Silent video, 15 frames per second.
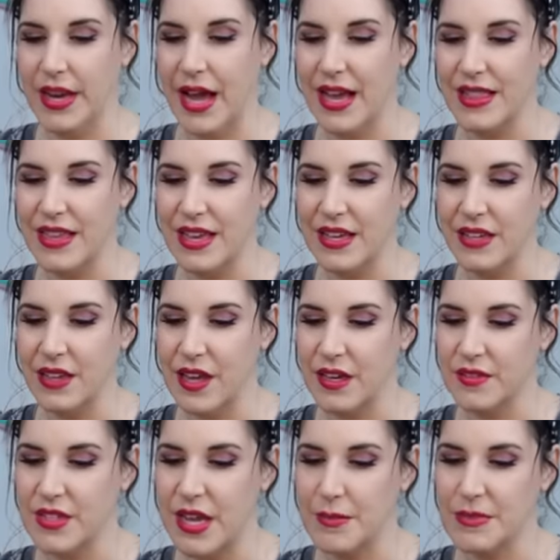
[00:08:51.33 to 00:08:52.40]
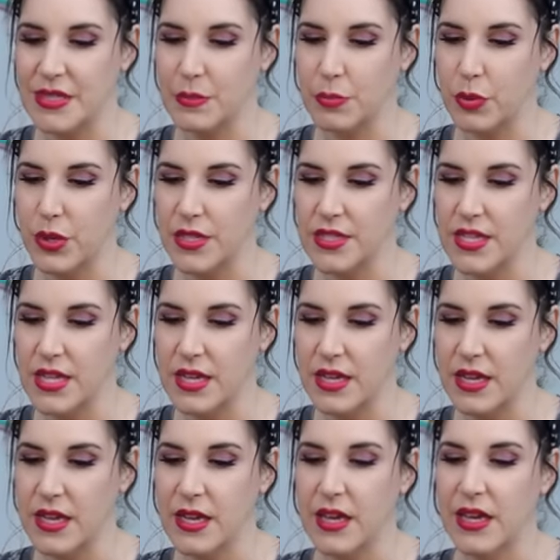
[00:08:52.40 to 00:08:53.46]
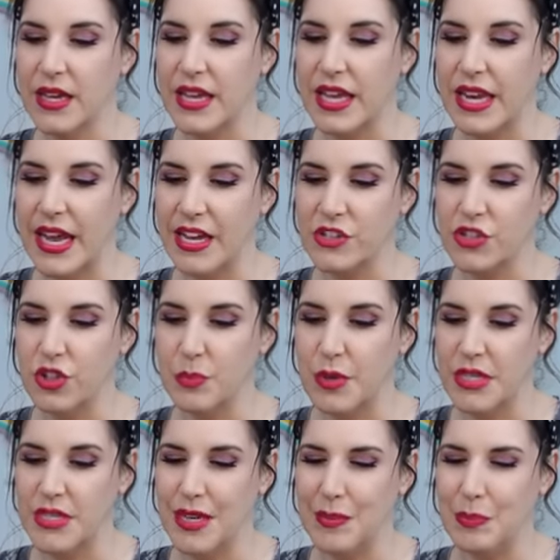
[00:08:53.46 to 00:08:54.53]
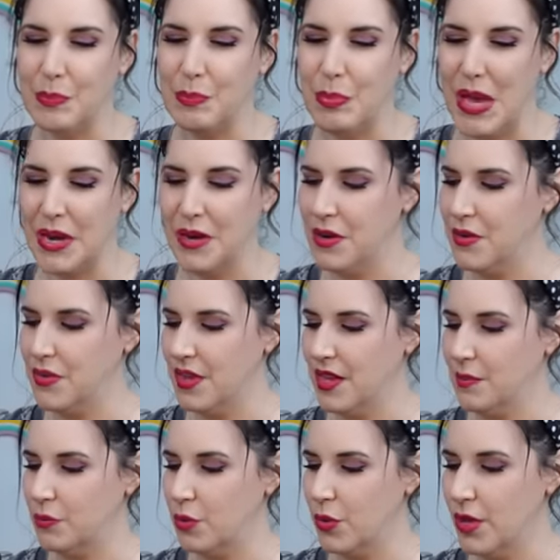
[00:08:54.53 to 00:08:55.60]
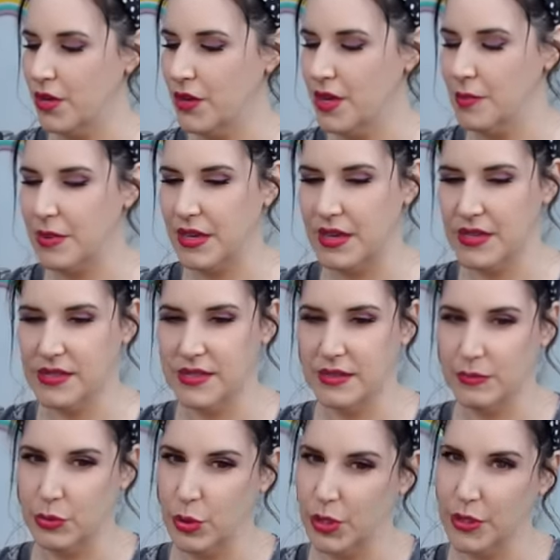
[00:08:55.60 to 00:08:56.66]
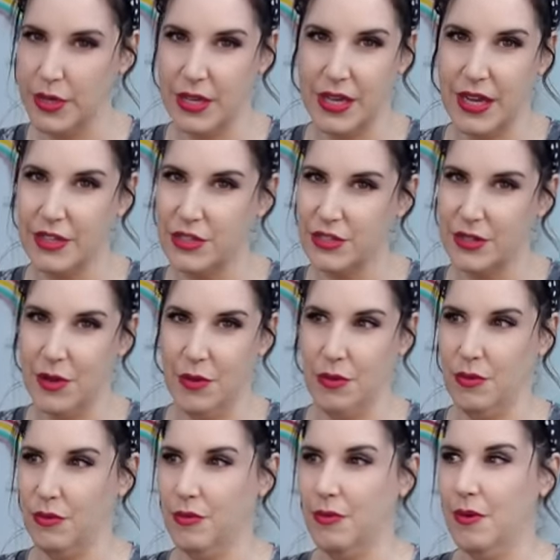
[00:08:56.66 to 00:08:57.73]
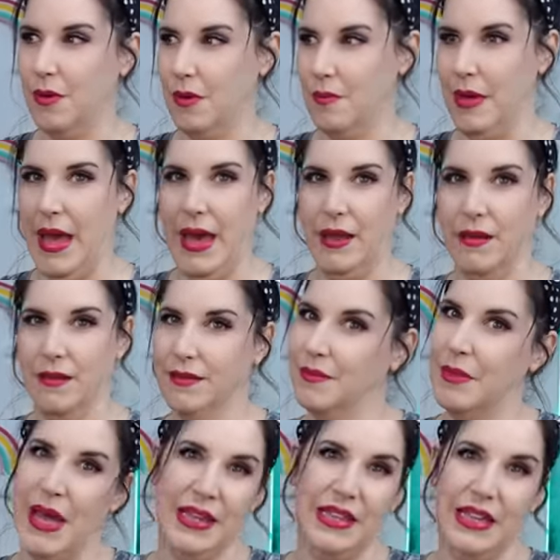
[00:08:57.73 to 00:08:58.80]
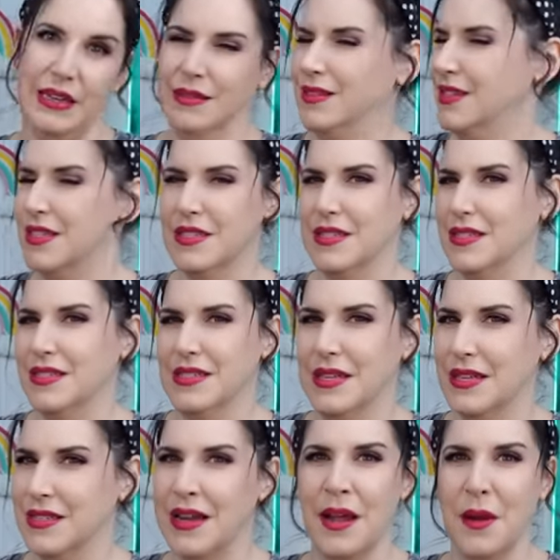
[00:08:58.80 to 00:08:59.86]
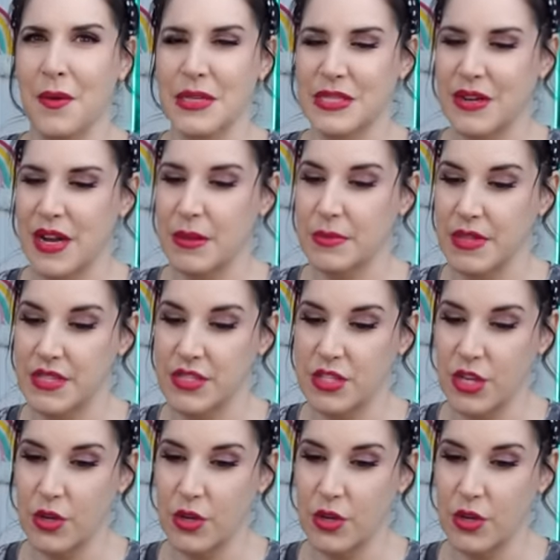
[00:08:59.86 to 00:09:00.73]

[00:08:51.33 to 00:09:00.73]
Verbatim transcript: and I think a lot of times the printing can actually be done better than embroidery because embroidery can just go bad. Badly. It doesn't, it's not always great. This is